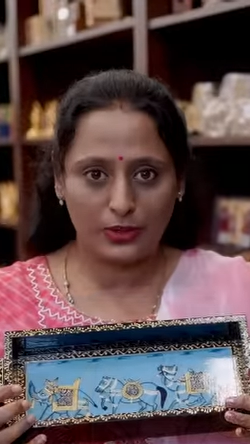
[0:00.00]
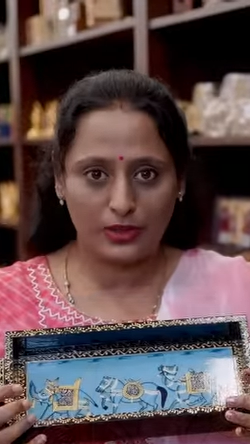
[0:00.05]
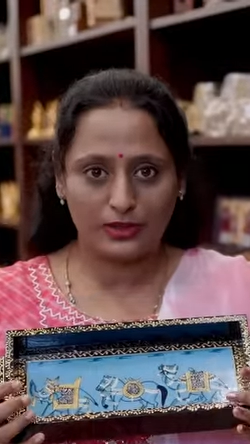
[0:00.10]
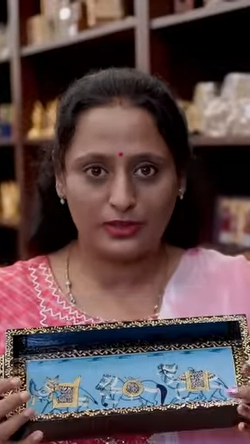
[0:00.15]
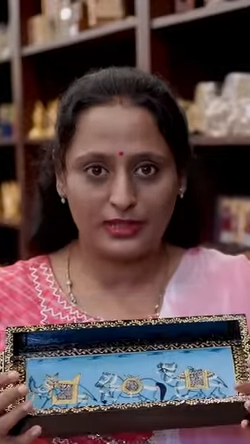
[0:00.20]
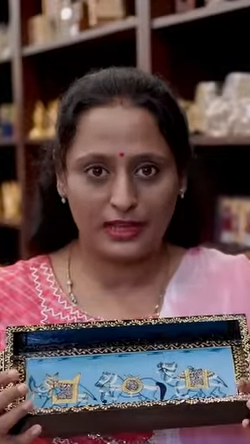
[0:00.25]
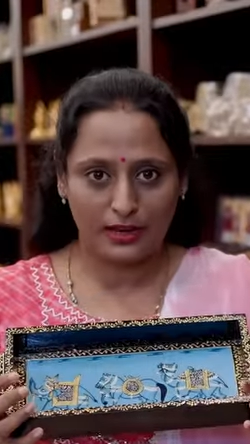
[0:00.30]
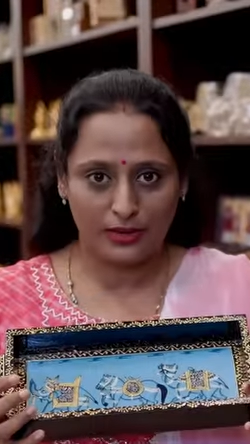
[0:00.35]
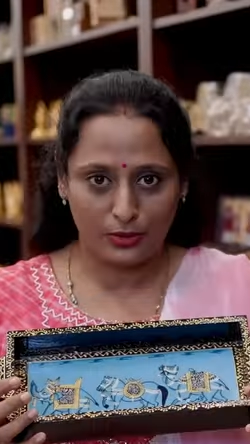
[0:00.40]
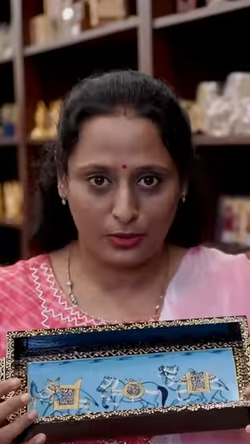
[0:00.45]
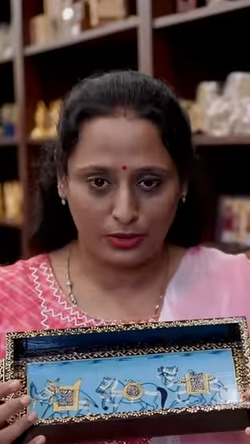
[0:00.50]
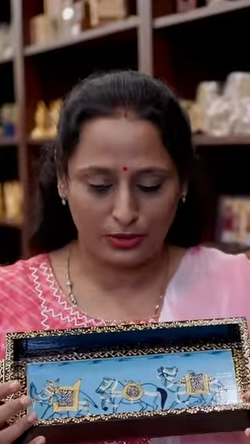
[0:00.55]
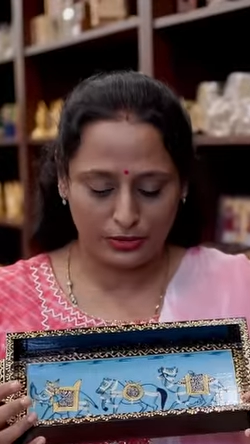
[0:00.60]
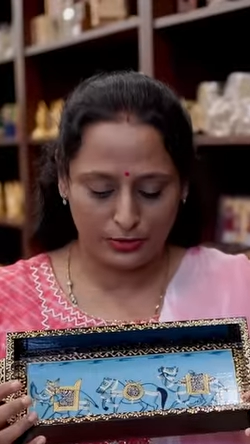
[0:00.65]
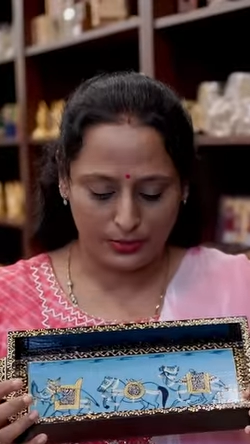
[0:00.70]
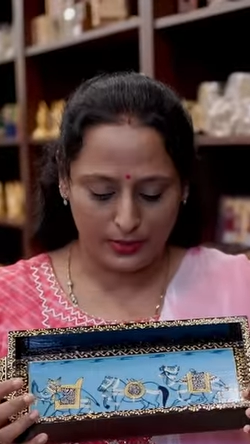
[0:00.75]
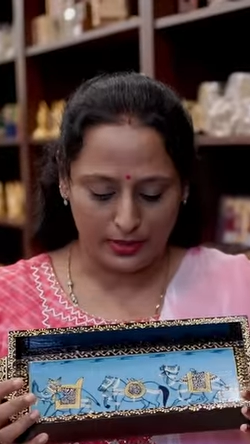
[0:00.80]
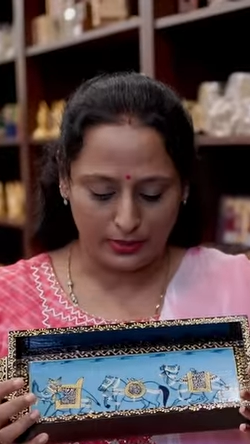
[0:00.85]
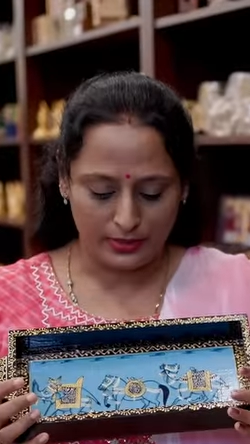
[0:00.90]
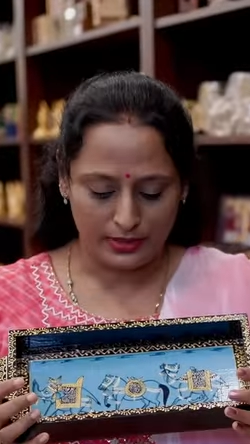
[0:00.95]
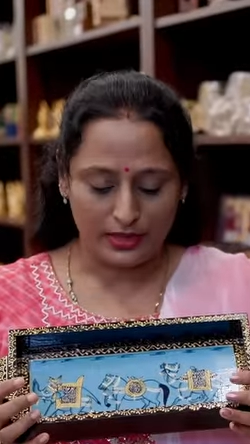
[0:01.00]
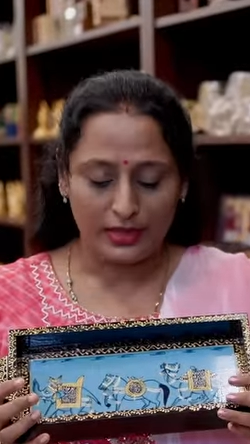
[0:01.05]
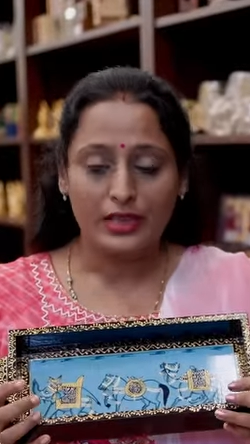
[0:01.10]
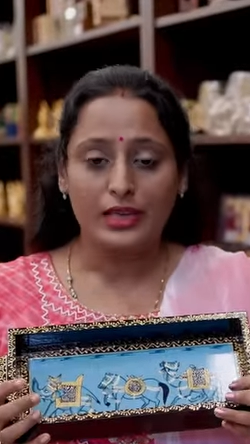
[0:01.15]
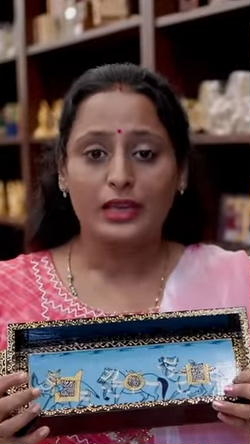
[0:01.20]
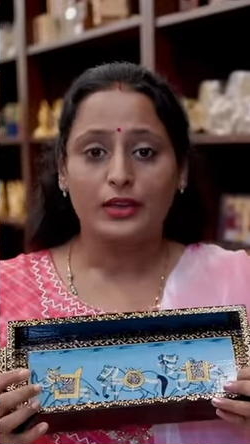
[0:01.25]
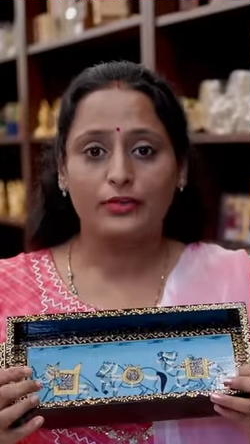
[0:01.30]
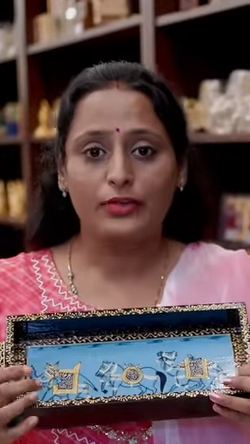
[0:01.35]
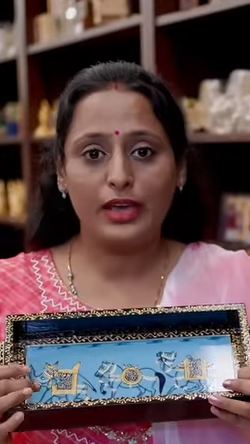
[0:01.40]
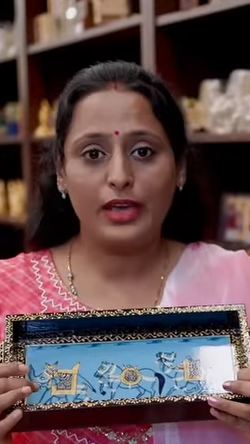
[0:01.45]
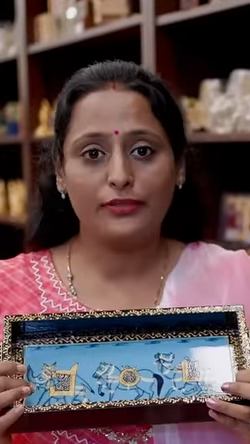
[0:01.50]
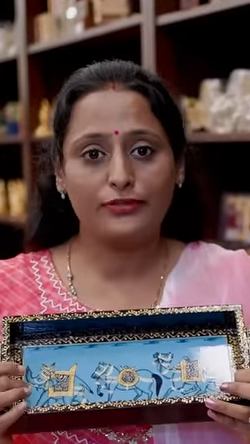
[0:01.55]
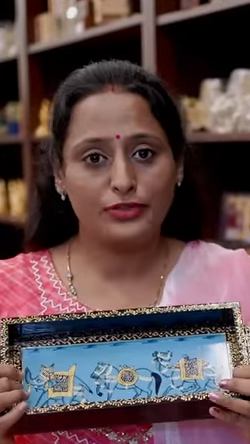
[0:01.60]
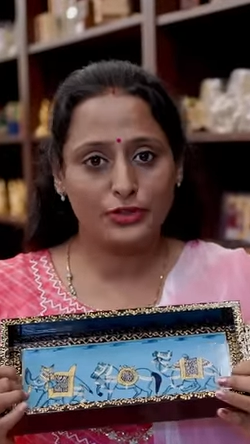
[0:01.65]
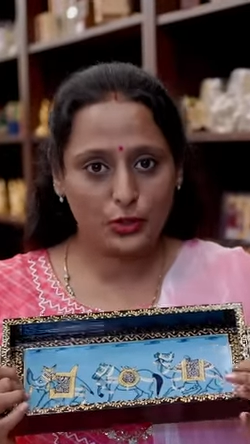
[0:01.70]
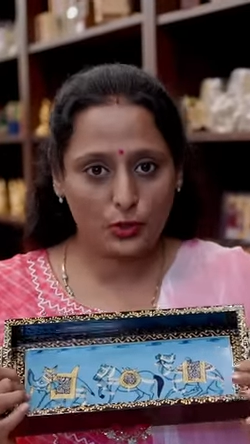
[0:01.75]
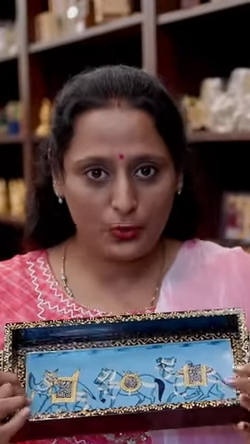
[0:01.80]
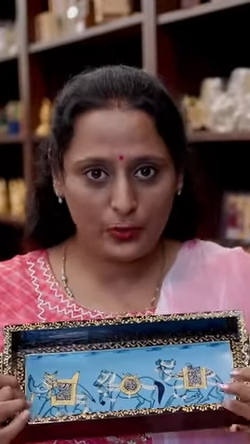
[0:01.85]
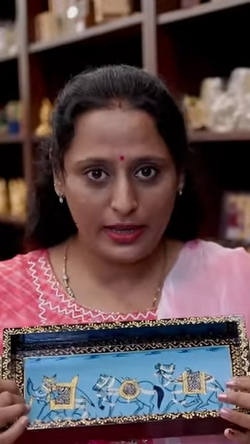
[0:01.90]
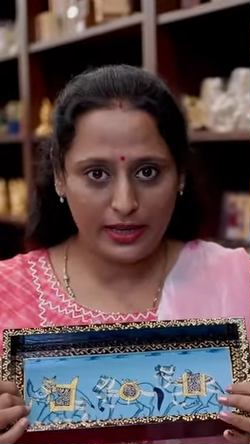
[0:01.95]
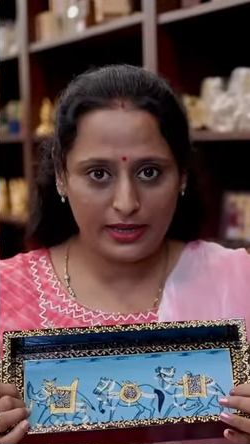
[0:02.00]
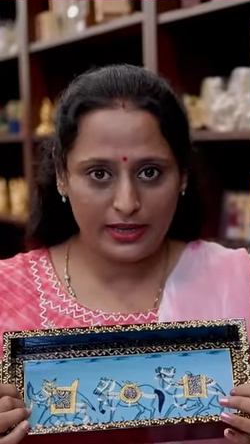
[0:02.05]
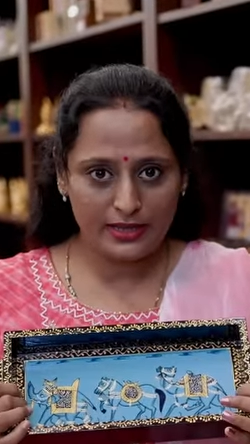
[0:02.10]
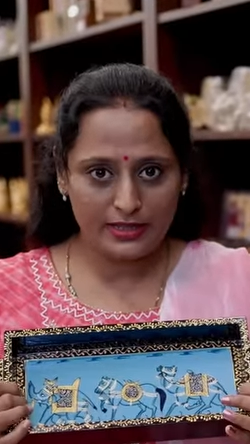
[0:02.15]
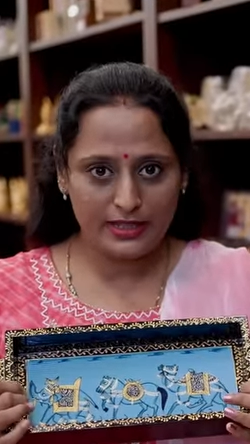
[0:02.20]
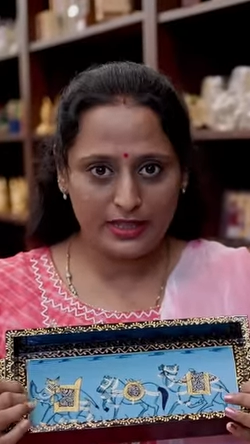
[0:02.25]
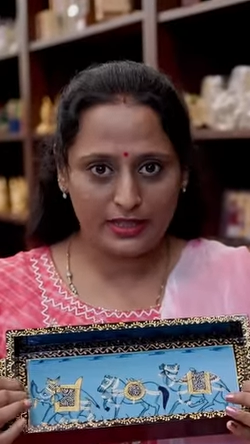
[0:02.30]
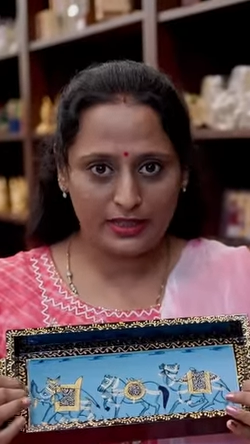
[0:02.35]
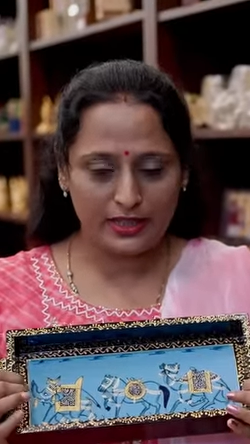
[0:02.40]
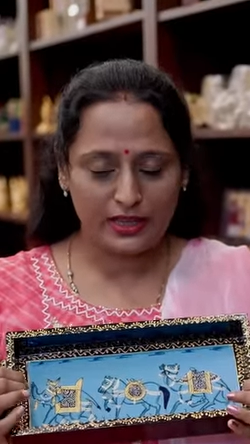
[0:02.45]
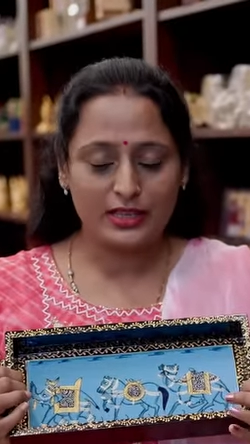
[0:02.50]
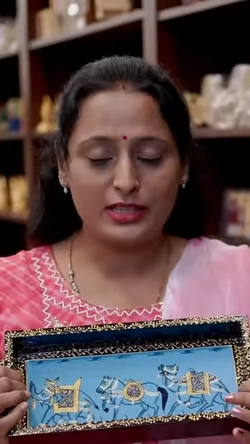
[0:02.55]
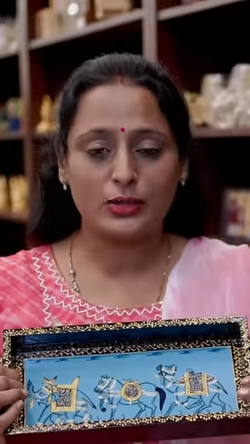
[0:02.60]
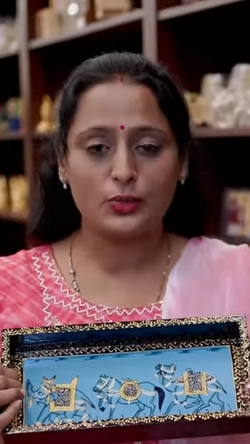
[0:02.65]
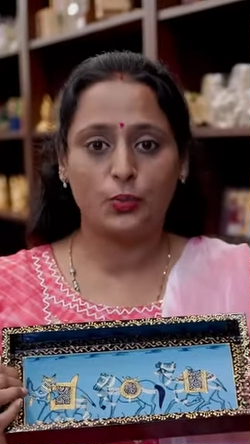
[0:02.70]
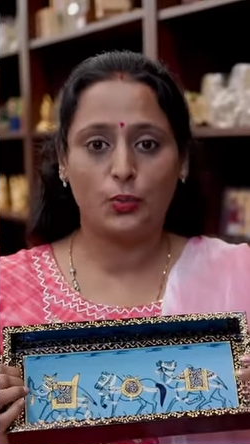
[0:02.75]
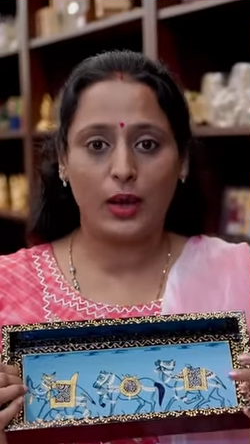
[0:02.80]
work done all throughout. We have two variants in this,